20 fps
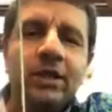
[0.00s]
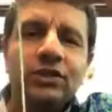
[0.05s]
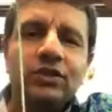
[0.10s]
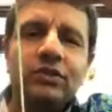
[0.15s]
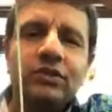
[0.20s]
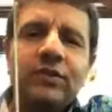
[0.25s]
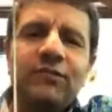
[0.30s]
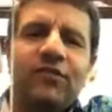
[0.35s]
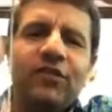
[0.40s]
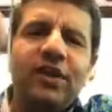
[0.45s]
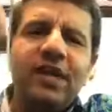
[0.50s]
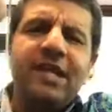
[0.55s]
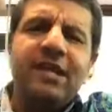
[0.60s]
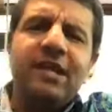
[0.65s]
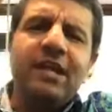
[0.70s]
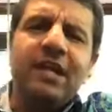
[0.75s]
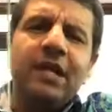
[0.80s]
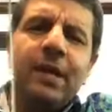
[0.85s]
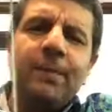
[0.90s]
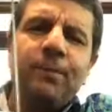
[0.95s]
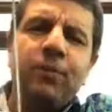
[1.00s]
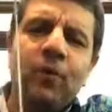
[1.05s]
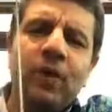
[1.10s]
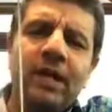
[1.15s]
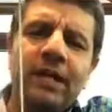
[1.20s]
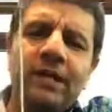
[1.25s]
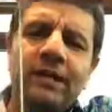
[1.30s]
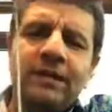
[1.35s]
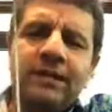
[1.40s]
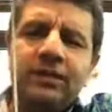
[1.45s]
So the vertically
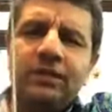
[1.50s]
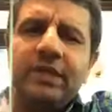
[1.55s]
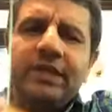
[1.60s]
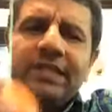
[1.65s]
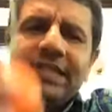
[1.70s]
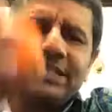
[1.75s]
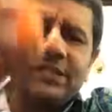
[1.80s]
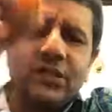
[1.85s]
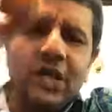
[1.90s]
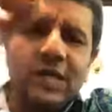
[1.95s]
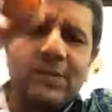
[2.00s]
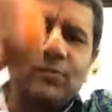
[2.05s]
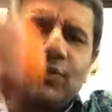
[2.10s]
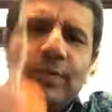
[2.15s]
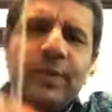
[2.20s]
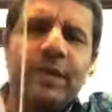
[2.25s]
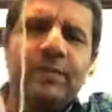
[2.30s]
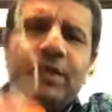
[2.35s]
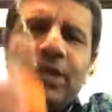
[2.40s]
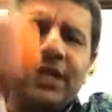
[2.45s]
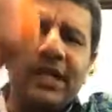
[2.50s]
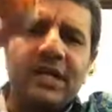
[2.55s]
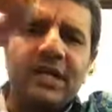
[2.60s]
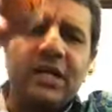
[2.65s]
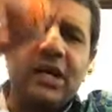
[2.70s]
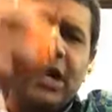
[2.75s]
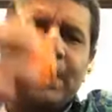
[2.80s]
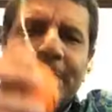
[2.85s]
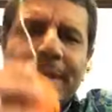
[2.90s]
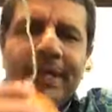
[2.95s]
upward, so it is not moving
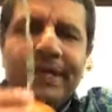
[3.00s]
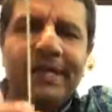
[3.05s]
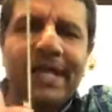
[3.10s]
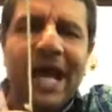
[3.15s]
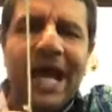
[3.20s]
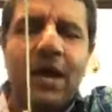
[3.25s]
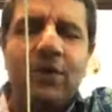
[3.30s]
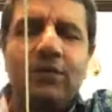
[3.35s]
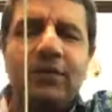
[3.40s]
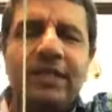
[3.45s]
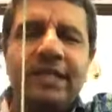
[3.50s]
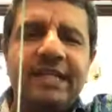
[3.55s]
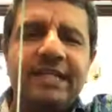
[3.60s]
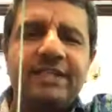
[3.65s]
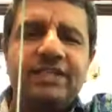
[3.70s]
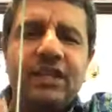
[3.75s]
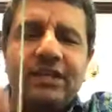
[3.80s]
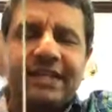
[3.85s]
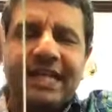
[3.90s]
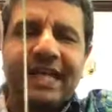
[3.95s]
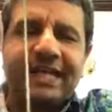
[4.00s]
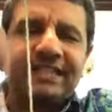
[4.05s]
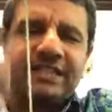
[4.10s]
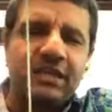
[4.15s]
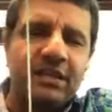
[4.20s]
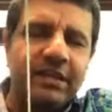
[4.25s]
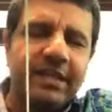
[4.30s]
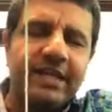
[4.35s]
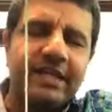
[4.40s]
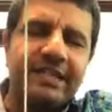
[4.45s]
vertically up and down, it is not
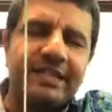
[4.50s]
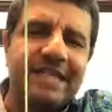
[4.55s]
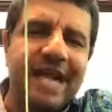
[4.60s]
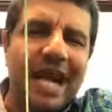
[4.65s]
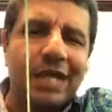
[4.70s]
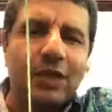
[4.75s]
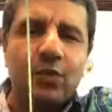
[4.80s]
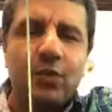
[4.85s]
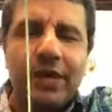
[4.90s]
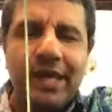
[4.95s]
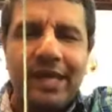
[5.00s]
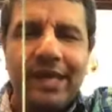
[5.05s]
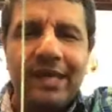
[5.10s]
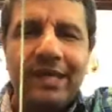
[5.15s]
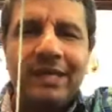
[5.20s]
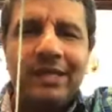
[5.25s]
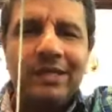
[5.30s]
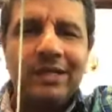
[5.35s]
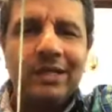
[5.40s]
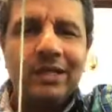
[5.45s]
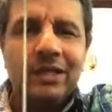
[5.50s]
accelerating that way.